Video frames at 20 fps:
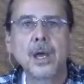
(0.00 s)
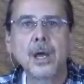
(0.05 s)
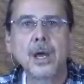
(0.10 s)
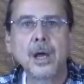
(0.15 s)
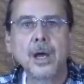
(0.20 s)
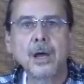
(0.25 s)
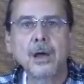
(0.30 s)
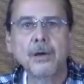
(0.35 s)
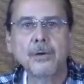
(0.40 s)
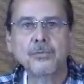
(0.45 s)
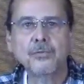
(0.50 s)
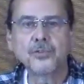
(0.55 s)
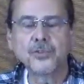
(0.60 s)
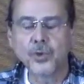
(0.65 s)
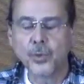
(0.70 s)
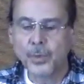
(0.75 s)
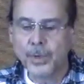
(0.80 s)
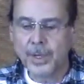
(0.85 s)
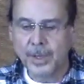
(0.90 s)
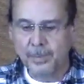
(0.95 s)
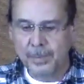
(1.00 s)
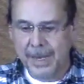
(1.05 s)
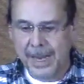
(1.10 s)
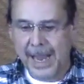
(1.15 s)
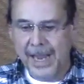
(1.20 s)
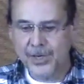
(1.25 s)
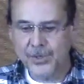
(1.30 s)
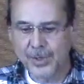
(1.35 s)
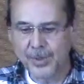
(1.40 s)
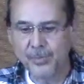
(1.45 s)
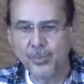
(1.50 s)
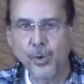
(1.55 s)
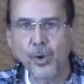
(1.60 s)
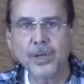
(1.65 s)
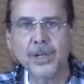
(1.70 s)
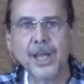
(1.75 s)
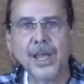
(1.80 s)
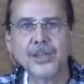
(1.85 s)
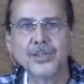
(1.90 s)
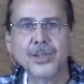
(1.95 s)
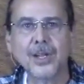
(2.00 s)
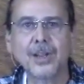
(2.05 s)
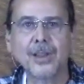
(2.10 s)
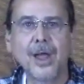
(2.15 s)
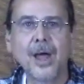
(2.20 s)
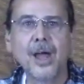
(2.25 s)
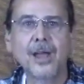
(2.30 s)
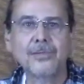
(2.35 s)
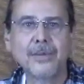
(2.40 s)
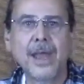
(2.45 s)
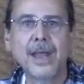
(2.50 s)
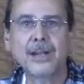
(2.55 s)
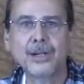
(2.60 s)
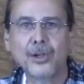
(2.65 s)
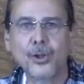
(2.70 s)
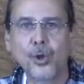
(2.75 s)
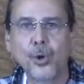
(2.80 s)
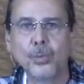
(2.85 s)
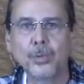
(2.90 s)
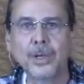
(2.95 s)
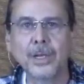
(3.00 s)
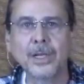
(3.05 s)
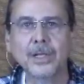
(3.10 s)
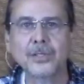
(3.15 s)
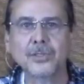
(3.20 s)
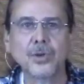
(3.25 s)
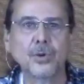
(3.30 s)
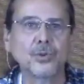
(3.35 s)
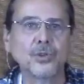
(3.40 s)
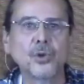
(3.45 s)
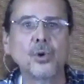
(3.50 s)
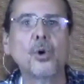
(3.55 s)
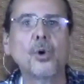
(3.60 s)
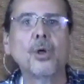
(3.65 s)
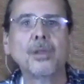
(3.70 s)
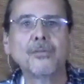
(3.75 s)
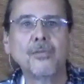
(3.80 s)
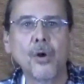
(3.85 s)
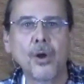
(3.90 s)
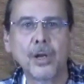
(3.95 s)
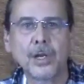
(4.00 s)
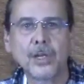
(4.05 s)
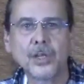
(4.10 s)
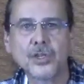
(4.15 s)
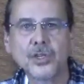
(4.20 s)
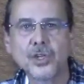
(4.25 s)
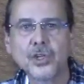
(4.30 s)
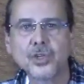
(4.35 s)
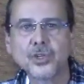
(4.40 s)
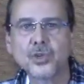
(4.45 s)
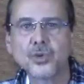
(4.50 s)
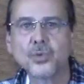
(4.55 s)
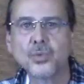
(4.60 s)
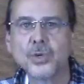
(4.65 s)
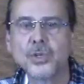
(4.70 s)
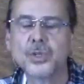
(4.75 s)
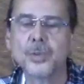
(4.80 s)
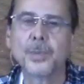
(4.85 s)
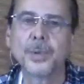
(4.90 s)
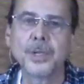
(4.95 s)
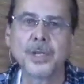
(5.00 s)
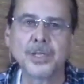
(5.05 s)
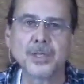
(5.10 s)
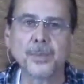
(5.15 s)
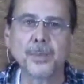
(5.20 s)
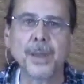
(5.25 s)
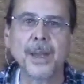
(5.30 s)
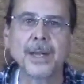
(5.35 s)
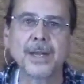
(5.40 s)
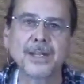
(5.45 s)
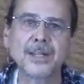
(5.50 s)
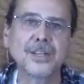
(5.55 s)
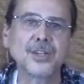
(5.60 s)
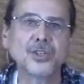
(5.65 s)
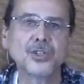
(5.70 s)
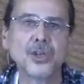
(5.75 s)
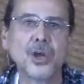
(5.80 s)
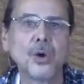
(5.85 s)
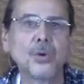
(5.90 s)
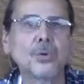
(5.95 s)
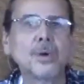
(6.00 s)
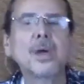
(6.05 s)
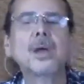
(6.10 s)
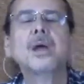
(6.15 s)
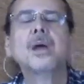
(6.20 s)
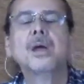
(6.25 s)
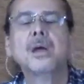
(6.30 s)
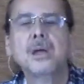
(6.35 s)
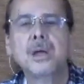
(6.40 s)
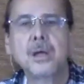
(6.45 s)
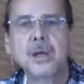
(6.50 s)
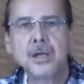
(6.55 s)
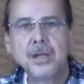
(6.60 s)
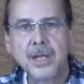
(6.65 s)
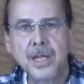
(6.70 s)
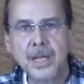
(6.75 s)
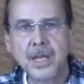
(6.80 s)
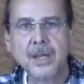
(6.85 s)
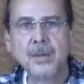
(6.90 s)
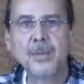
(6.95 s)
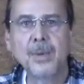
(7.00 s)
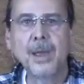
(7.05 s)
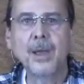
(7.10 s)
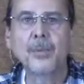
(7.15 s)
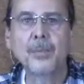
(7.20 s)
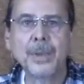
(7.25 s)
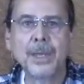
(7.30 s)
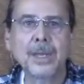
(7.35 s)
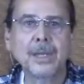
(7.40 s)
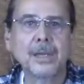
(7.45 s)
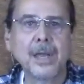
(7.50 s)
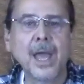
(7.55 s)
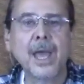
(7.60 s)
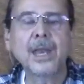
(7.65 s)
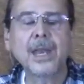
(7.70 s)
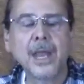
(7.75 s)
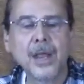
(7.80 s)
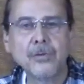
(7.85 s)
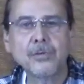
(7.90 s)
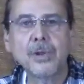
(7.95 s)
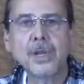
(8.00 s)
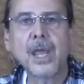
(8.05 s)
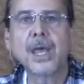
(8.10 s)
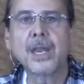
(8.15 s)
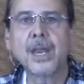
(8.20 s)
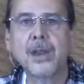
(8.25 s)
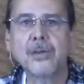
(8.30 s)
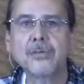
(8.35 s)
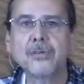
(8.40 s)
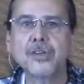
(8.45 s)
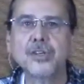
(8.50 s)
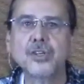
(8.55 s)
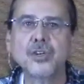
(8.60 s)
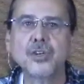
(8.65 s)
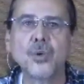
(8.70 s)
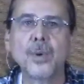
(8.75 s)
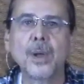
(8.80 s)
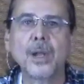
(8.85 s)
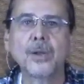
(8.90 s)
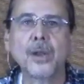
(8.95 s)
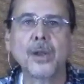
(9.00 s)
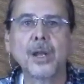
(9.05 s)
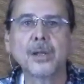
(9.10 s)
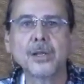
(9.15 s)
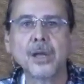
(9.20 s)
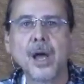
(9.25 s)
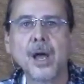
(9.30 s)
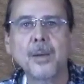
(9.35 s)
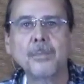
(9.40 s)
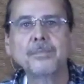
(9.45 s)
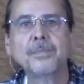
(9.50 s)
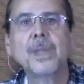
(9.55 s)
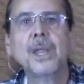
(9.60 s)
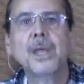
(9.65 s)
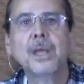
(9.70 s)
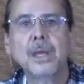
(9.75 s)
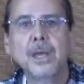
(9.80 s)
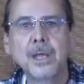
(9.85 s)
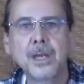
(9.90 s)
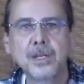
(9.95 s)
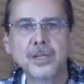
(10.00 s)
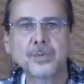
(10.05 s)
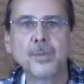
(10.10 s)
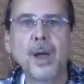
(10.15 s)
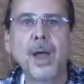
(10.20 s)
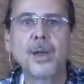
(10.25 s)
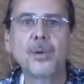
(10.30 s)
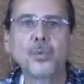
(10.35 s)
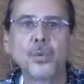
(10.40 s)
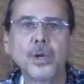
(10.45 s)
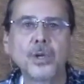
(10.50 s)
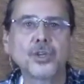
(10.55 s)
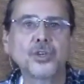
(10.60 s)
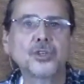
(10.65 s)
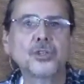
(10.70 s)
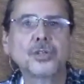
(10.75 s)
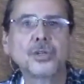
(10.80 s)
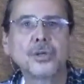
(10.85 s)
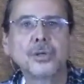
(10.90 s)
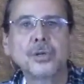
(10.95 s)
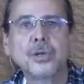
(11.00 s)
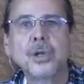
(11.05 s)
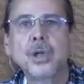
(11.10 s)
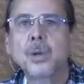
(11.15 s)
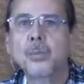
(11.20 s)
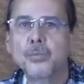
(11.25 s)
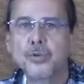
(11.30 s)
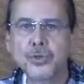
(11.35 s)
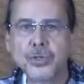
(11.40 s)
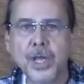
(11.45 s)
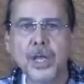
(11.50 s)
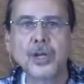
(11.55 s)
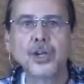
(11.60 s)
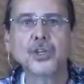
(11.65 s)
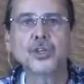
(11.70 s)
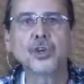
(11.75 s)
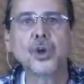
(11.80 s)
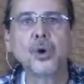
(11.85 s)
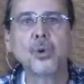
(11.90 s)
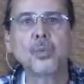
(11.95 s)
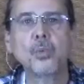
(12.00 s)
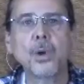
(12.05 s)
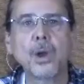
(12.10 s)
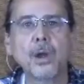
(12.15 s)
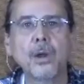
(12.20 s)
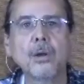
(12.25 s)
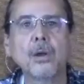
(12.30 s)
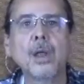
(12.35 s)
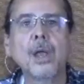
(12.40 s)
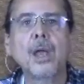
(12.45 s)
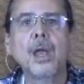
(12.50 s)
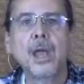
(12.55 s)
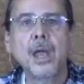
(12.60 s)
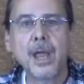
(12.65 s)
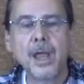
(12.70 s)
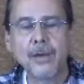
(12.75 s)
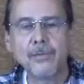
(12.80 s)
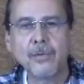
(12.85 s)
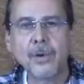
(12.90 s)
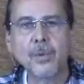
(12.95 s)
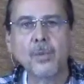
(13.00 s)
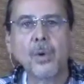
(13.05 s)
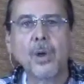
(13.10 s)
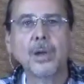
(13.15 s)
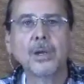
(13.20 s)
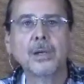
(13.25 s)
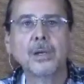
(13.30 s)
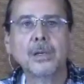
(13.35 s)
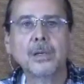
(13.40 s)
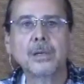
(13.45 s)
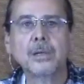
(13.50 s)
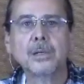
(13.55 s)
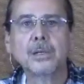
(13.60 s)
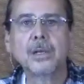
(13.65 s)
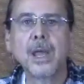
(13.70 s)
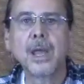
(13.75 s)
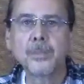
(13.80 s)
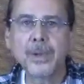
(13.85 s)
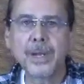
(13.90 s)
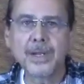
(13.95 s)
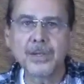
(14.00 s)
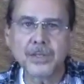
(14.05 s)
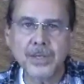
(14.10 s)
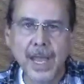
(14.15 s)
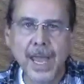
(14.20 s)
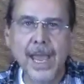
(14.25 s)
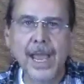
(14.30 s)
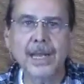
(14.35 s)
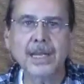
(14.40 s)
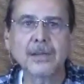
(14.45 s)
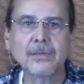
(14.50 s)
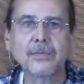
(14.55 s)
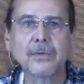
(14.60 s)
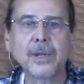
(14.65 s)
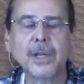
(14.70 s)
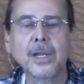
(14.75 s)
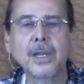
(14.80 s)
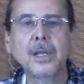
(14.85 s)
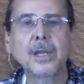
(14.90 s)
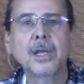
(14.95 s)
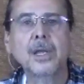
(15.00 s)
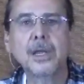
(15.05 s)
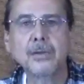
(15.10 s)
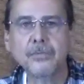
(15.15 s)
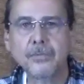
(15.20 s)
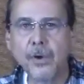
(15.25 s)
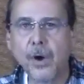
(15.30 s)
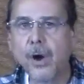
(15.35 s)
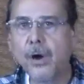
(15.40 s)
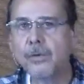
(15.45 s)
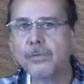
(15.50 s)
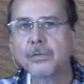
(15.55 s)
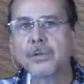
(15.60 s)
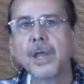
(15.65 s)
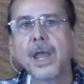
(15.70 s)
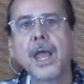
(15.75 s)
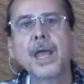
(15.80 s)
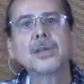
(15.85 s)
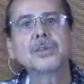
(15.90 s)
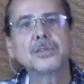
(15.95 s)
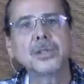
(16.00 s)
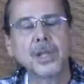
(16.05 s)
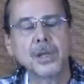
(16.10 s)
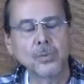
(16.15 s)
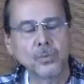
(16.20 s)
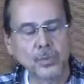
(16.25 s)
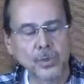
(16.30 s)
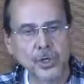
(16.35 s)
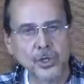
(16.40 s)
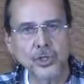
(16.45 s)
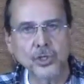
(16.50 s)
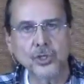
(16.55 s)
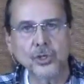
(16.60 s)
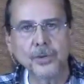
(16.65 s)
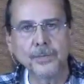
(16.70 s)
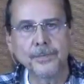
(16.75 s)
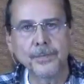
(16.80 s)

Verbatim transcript: Uh, so we can be actually broadcasting live and globally. So to all of our listeners who wish to participate in this show, email me at henry at henrygnoel.com it is my wish to present a show where everyone can be as actively involved as they wish.